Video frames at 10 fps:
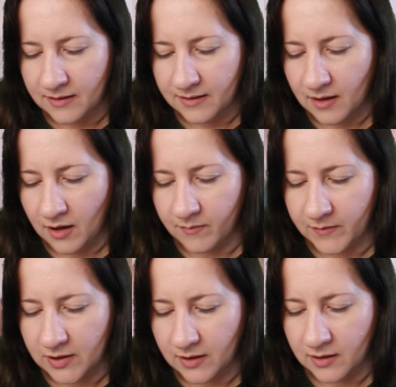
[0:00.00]
So I'm
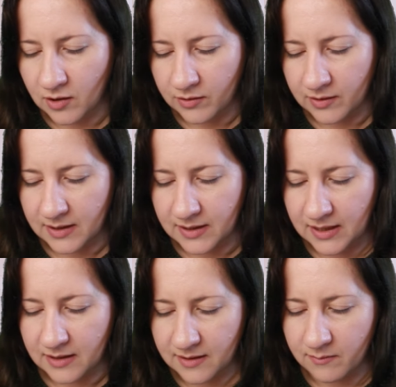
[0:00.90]
just going to
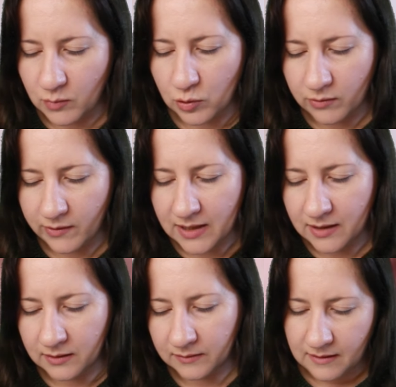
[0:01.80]
concertina some more in,
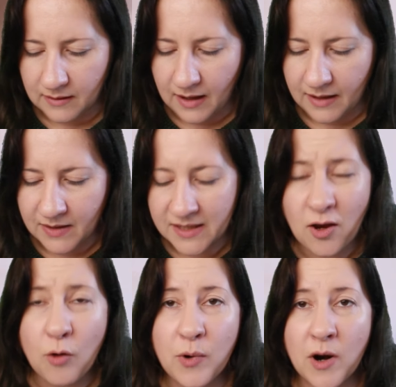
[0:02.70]
and this
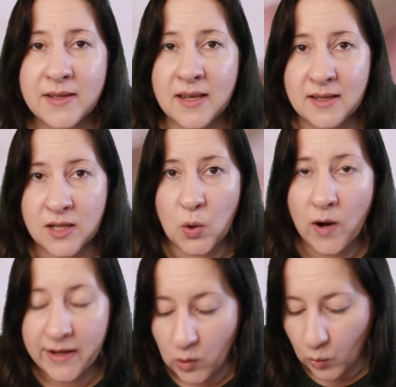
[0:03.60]
whole process is
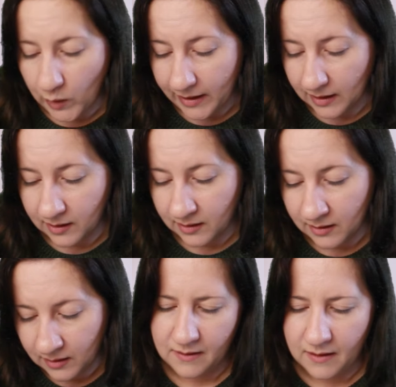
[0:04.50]
quite quick.
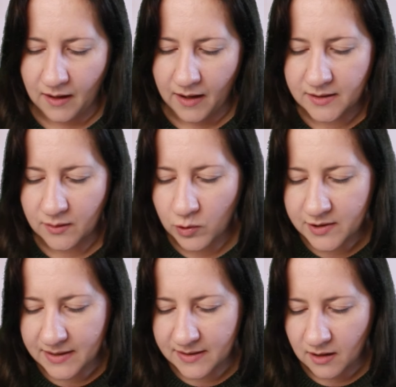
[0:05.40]
Okay, so
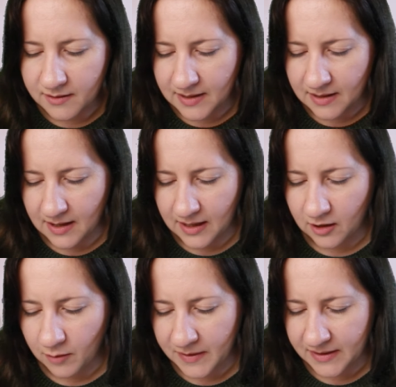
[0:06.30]
once it starts to
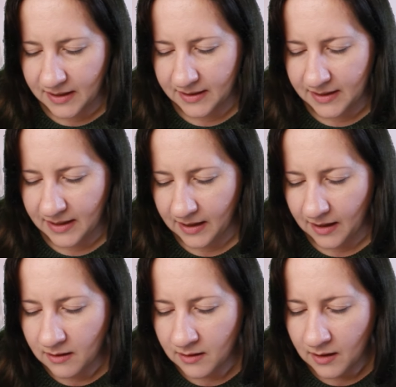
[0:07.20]
thicken up as it is
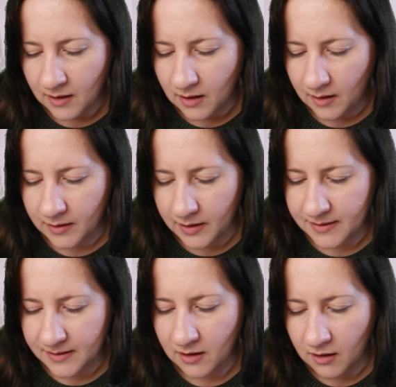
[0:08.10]
here, I'm going to
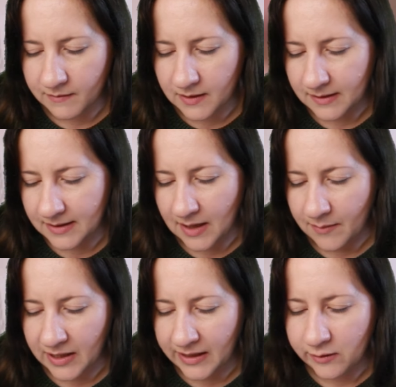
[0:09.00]
start
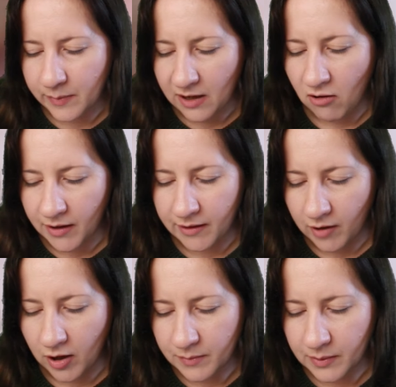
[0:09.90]
stabbing a little bit
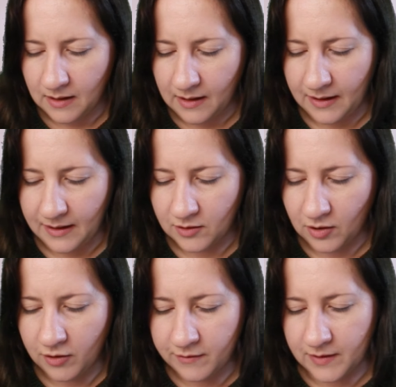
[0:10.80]
higher up and
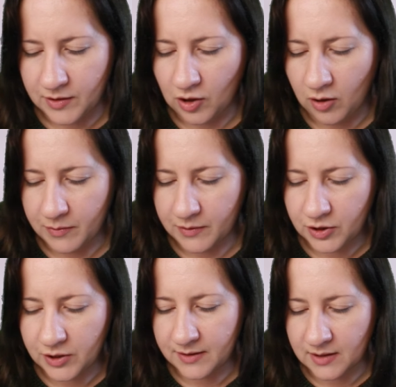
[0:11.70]
over the top
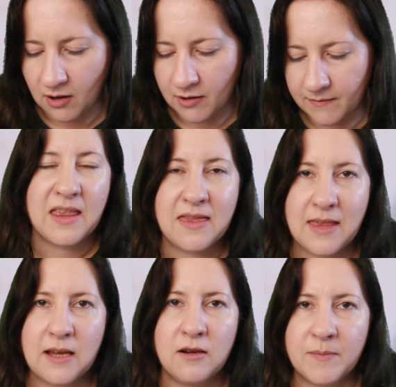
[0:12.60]
just to kind of
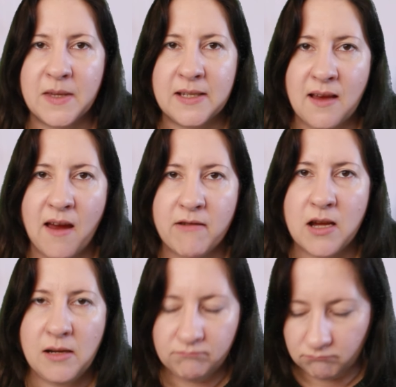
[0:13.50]
thicken up this
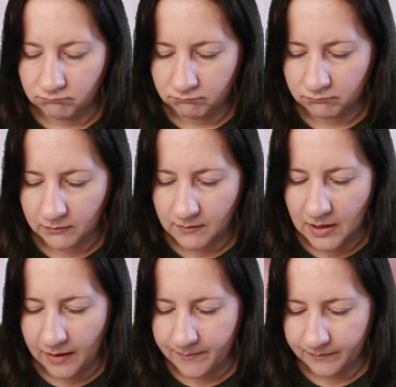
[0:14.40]
area.
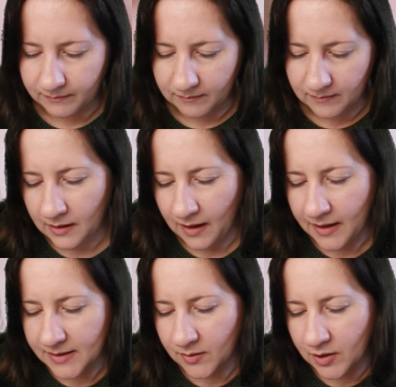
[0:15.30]
Yeah.
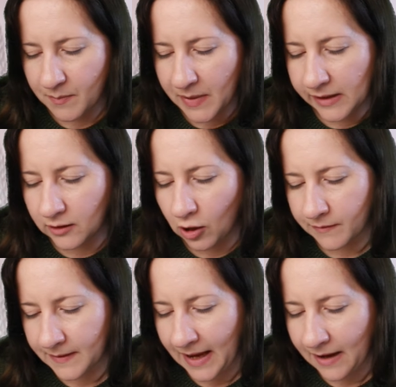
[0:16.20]
Okay, so I'm going to peel
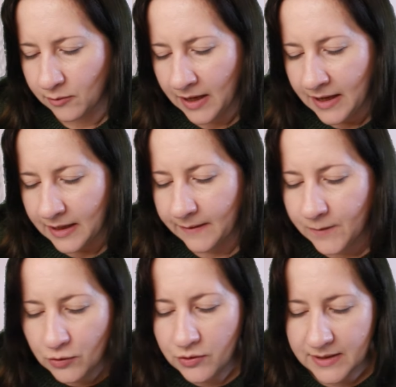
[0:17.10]
off now. If
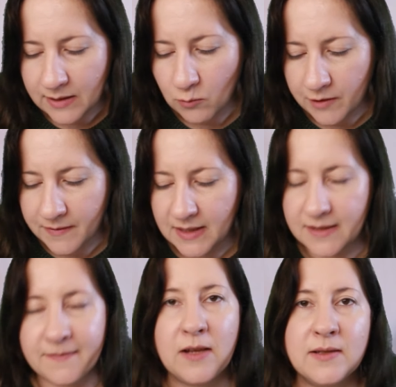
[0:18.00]
you're using one of
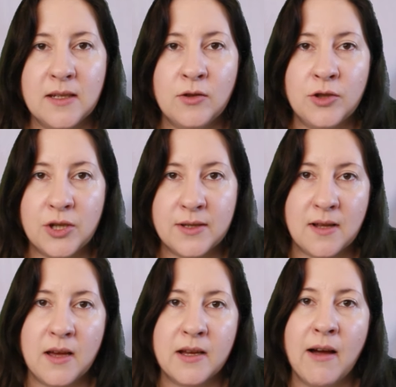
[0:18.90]
these felting cushions
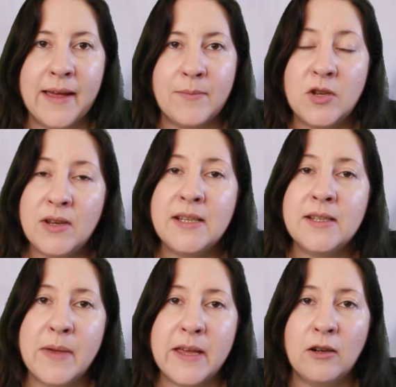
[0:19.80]
like I am, you need
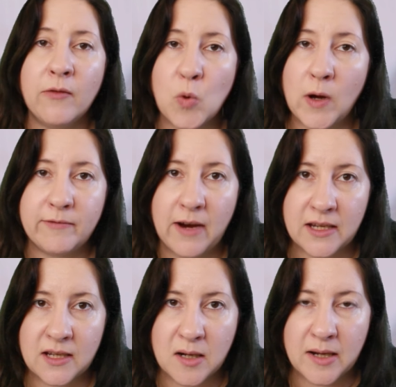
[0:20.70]
to peel off quite
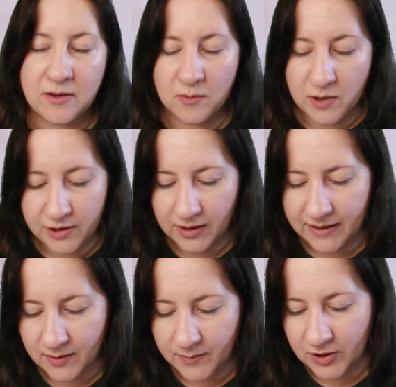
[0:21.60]
regularly, otherwise you'll
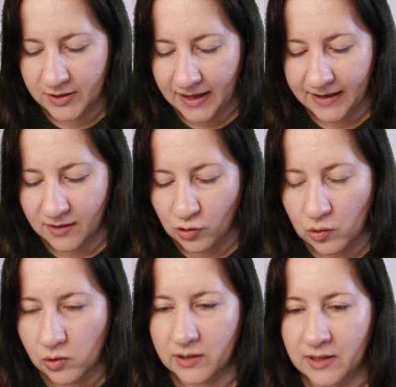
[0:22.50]
end up just getting
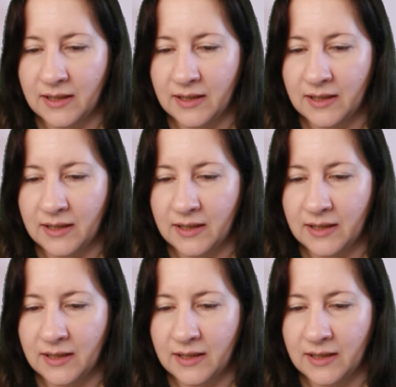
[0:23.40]
caught.